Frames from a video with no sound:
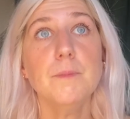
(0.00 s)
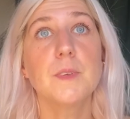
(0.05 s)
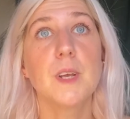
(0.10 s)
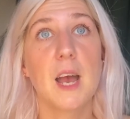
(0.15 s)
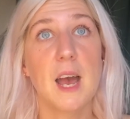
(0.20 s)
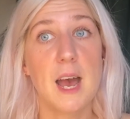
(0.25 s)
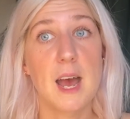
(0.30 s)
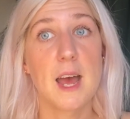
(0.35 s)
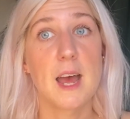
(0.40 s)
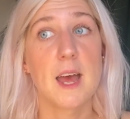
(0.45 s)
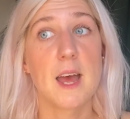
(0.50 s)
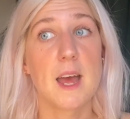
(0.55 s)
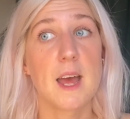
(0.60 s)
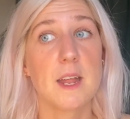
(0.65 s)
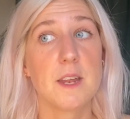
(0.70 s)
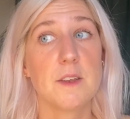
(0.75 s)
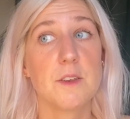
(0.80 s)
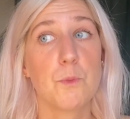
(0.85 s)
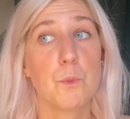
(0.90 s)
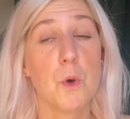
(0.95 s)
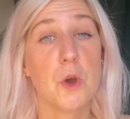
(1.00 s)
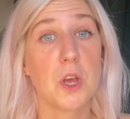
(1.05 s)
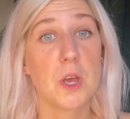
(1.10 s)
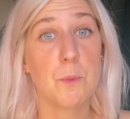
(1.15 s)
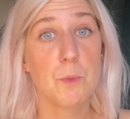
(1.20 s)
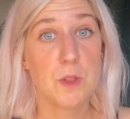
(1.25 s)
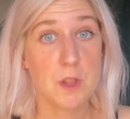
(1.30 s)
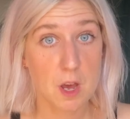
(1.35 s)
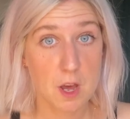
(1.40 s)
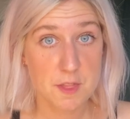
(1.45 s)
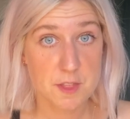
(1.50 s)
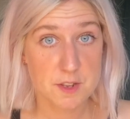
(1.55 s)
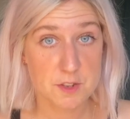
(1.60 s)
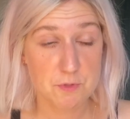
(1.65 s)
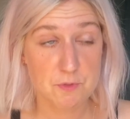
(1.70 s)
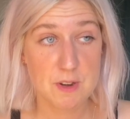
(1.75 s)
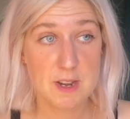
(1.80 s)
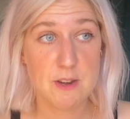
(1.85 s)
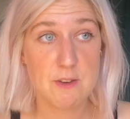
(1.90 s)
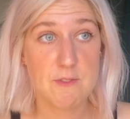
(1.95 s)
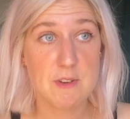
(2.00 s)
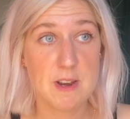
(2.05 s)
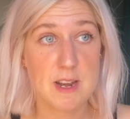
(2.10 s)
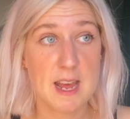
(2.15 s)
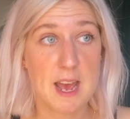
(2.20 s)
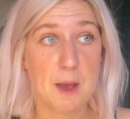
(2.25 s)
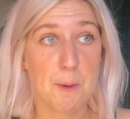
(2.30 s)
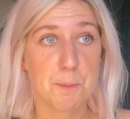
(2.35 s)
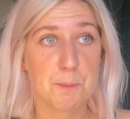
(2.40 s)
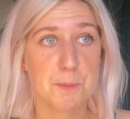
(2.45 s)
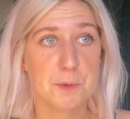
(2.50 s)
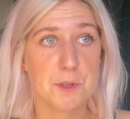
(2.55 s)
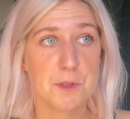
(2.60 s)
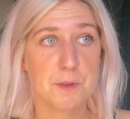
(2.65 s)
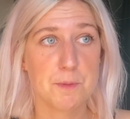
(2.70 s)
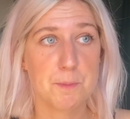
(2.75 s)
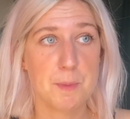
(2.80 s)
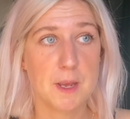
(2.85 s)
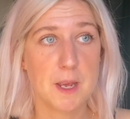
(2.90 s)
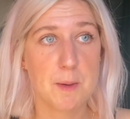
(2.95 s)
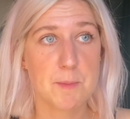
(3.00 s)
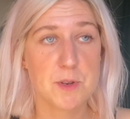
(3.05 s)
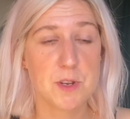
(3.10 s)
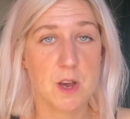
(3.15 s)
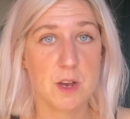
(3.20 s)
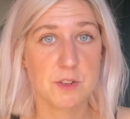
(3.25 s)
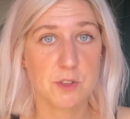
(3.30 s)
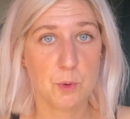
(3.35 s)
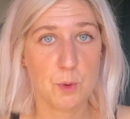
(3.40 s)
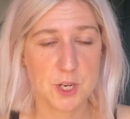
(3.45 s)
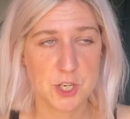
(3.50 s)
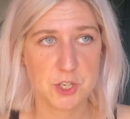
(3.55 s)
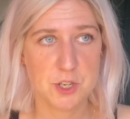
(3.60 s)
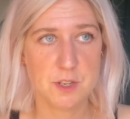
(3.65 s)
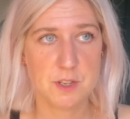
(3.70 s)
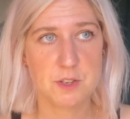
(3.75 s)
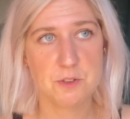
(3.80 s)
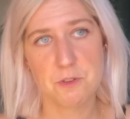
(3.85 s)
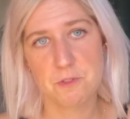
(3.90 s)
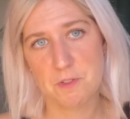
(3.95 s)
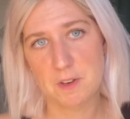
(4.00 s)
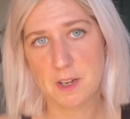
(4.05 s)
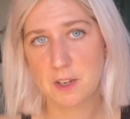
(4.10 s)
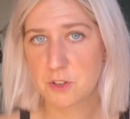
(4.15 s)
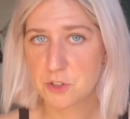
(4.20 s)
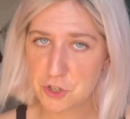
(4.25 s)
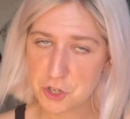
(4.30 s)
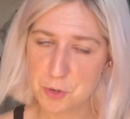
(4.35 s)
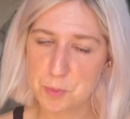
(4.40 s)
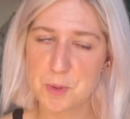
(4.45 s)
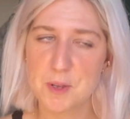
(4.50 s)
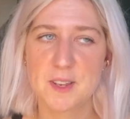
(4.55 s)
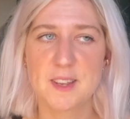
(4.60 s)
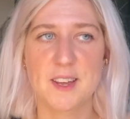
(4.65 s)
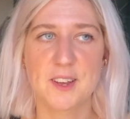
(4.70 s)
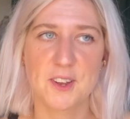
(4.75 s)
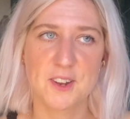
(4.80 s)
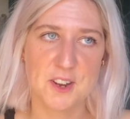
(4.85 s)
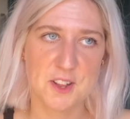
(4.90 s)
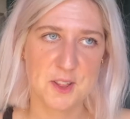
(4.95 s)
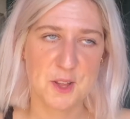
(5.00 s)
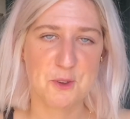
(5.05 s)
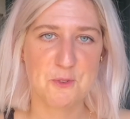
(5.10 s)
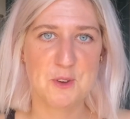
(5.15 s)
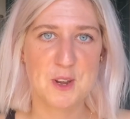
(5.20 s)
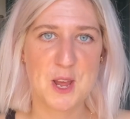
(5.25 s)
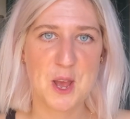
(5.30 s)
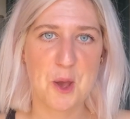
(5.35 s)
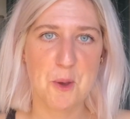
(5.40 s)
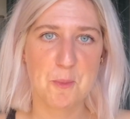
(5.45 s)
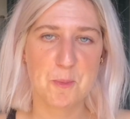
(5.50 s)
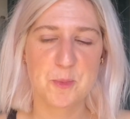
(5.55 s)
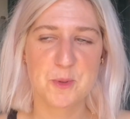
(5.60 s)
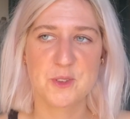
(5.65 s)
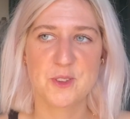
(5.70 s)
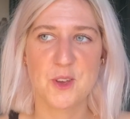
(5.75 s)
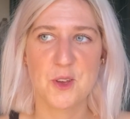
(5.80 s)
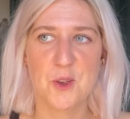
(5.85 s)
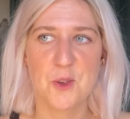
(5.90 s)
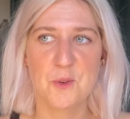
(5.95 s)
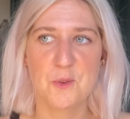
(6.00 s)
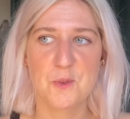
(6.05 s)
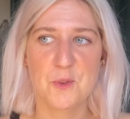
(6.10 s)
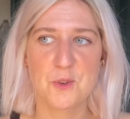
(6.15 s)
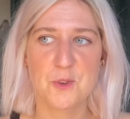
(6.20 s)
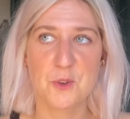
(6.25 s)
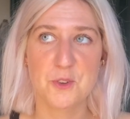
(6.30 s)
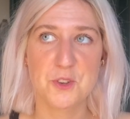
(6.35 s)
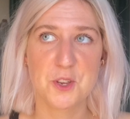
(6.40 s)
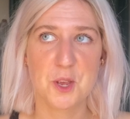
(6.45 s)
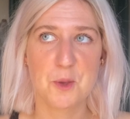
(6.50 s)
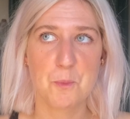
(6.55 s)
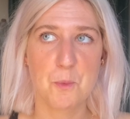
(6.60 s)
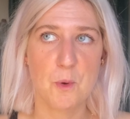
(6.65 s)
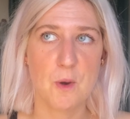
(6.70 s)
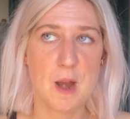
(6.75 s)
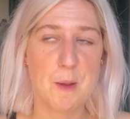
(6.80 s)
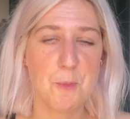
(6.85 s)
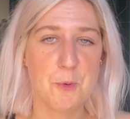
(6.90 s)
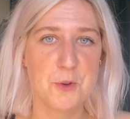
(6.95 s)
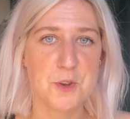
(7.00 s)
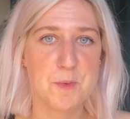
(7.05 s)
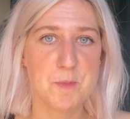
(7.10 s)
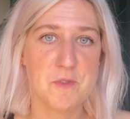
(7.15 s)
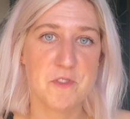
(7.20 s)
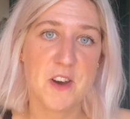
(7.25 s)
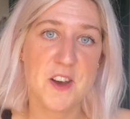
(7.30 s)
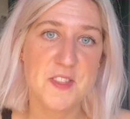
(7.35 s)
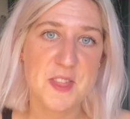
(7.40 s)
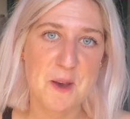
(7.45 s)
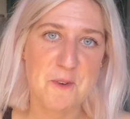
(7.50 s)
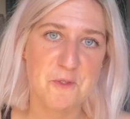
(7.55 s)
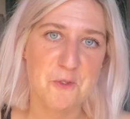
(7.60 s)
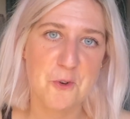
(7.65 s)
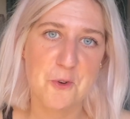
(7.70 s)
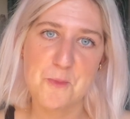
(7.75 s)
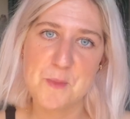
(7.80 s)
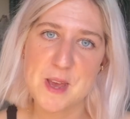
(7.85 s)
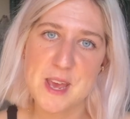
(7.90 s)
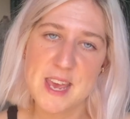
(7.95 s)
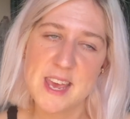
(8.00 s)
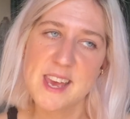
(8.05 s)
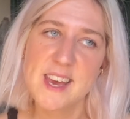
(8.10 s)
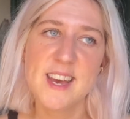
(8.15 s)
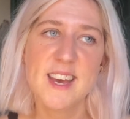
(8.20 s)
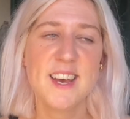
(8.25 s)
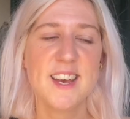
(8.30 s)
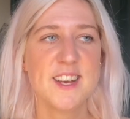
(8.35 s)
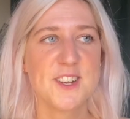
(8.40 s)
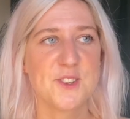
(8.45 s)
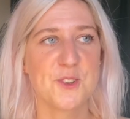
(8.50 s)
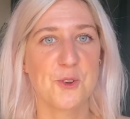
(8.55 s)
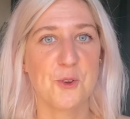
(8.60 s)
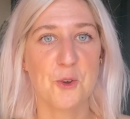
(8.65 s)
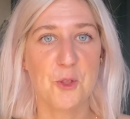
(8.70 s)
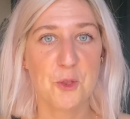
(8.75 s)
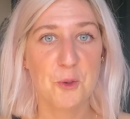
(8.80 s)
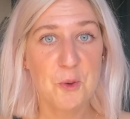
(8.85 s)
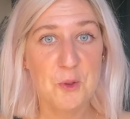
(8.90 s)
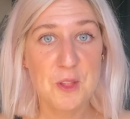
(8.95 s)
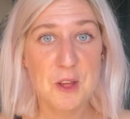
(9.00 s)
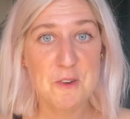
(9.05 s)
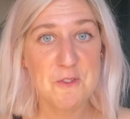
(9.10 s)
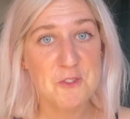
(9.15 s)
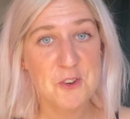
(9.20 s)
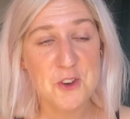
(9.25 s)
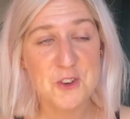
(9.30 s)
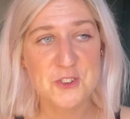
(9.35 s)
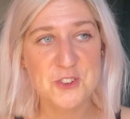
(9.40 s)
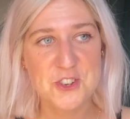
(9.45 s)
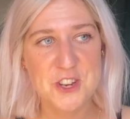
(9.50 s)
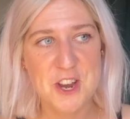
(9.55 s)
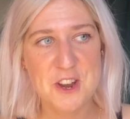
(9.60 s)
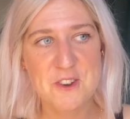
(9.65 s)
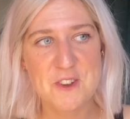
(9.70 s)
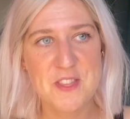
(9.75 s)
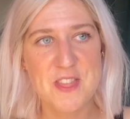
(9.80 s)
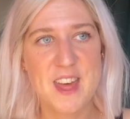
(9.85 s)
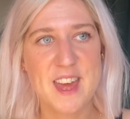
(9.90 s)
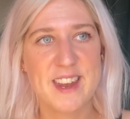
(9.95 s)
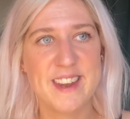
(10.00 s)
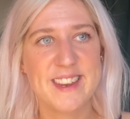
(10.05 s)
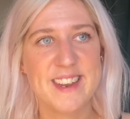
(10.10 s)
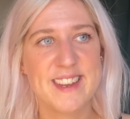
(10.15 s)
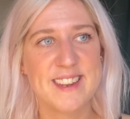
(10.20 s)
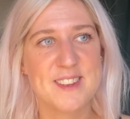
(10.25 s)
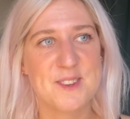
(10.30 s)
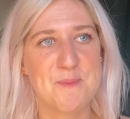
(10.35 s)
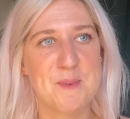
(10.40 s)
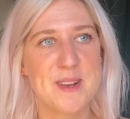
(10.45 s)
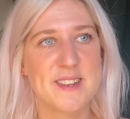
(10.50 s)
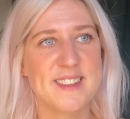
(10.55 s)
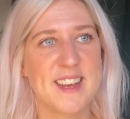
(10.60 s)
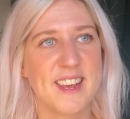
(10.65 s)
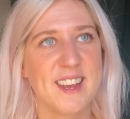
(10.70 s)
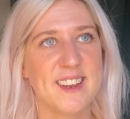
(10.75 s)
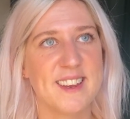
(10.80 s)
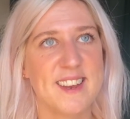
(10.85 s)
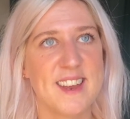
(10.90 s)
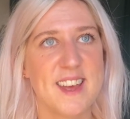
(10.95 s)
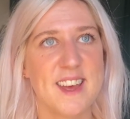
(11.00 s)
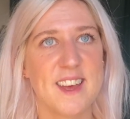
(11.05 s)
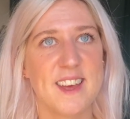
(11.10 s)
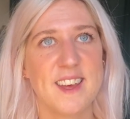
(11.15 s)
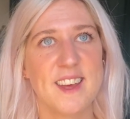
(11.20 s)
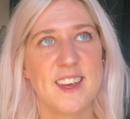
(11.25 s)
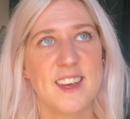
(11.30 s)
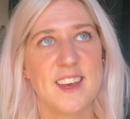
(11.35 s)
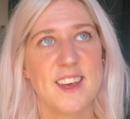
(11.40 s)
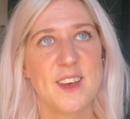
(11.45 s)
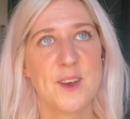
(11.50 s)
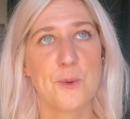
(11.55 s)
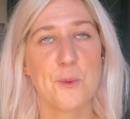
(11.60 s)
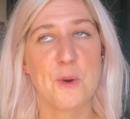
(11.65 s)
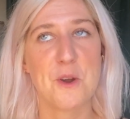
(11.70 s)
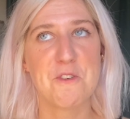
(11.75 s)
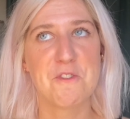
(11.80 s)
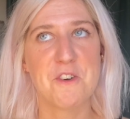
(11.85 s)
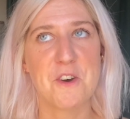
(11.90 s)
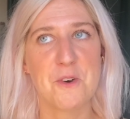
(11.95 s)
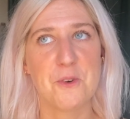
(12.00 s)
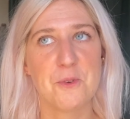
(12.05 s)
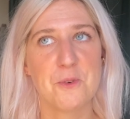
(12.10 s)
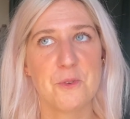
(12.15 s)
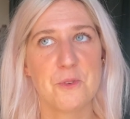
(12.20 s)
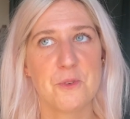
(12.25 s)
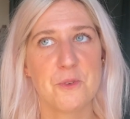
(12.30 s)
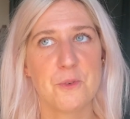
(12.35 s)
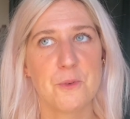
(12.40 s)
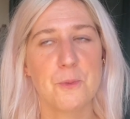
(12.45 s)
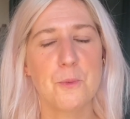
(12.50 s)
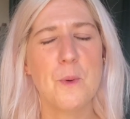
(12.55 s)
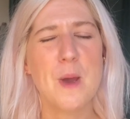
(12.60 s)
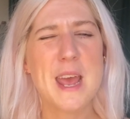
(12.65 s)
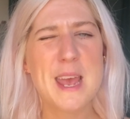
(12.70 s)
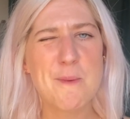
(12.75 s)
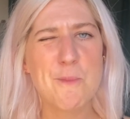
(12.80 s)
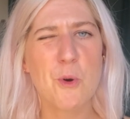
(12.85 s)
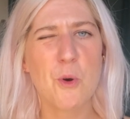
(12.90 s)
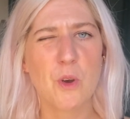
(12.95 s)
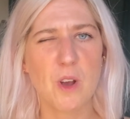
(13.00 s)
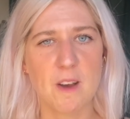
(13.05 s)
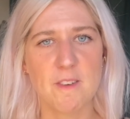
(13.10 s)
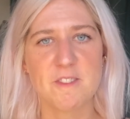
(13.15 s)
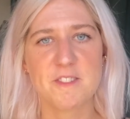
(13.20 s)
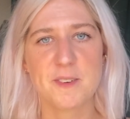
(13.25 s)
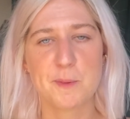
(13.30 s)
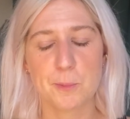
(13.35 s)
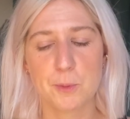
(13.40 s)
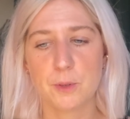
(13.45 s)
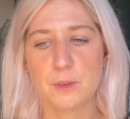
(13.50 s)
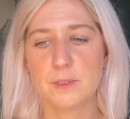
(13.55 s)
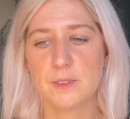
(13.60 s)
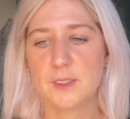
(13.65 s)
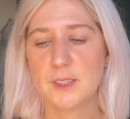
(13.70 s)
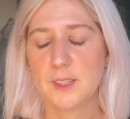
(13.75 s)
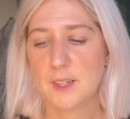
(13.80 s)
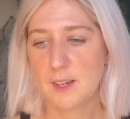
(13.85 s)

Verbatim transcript: And working with others really, really helps. Being able to ask questions, not feeling stupid, that kind of thing really helps. So Nottingham were able to provide that for me. So I got through that first year and then into my second year where I felt way more comfortable.